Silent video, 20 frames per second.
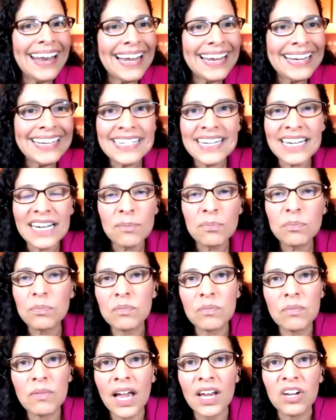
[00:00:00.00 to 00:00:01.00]
I ended up
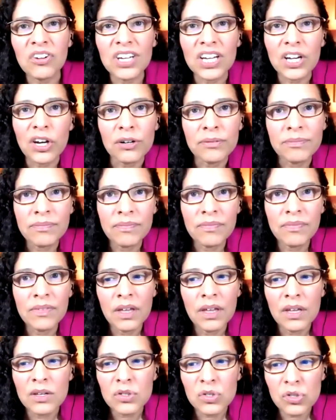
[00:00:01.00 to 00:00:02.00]
hiring her.
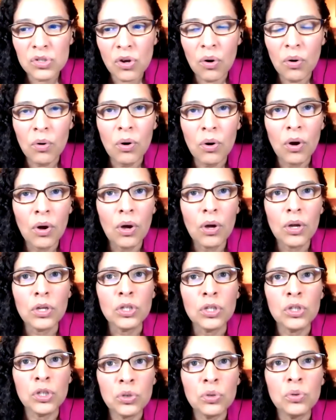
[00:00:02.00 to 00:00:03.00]
So
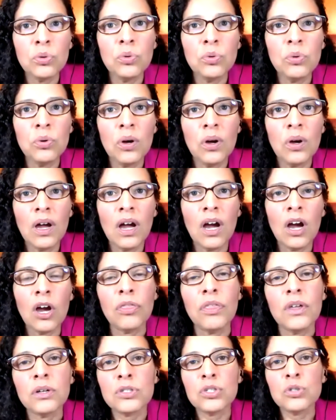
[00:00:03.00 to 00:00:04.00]
you are
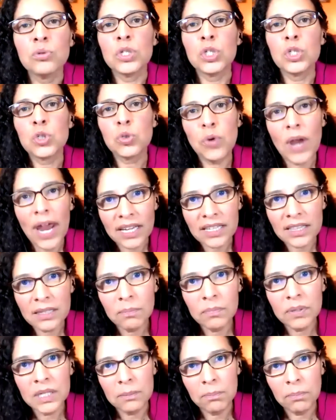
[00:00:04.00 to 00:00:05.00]
there to attract the
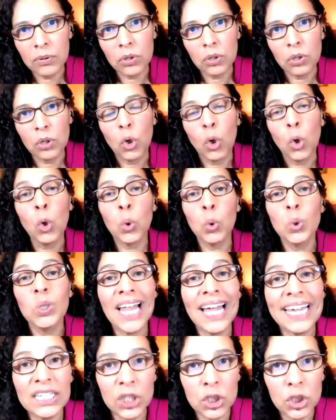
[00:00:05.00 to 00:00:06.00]
people who
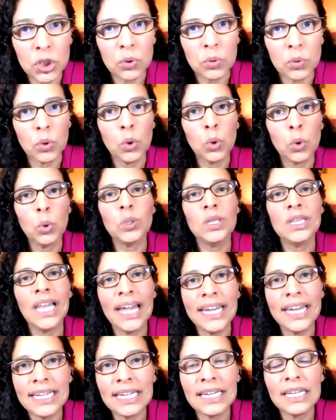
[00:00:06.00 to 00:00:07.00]
like you, who
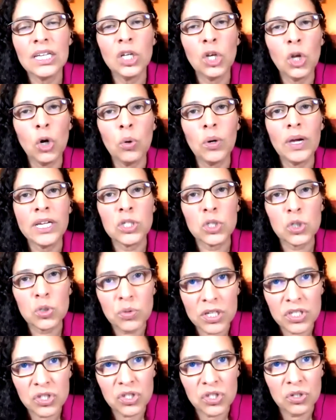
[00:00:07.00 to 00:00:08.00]
like, know, and
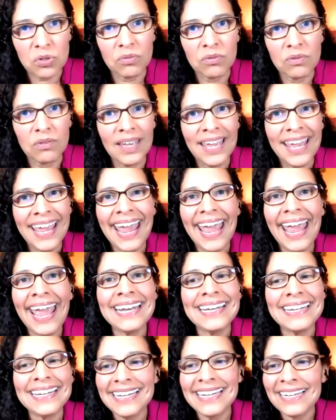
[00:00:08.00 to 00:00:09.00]
trust you.
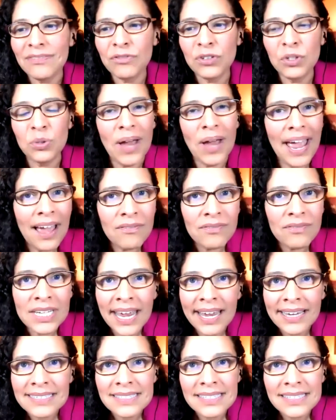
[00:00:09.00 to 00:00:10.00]
And if you have an
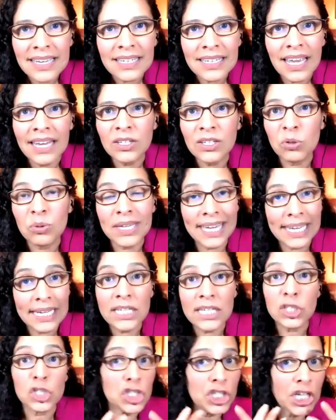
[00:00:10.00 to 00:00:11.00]
accent and you
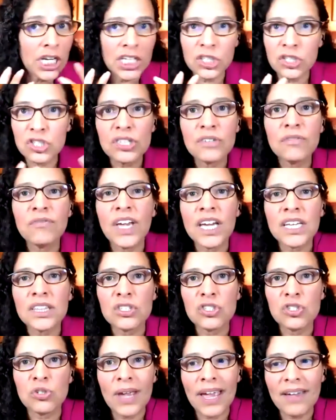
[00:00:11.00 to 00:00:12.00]
cannot change the fact
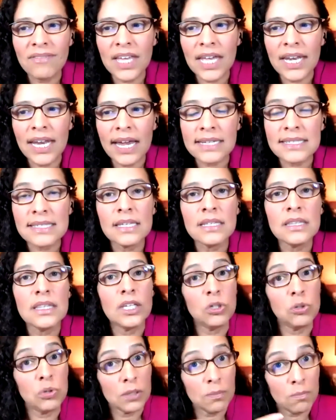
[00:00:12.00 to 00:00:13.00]
that you have that accent,
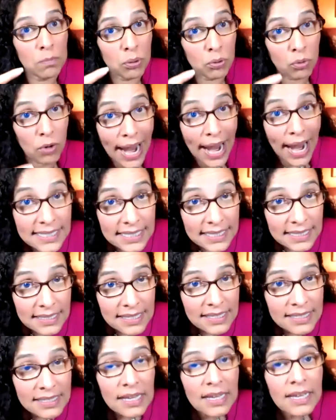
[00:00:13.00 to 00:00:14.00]
then you can
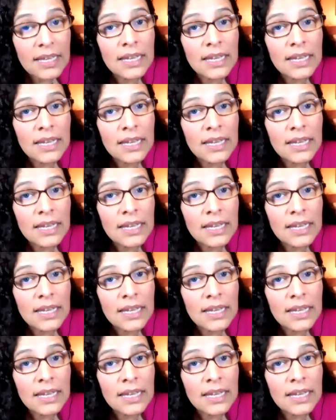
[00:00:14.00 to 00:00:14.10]
practice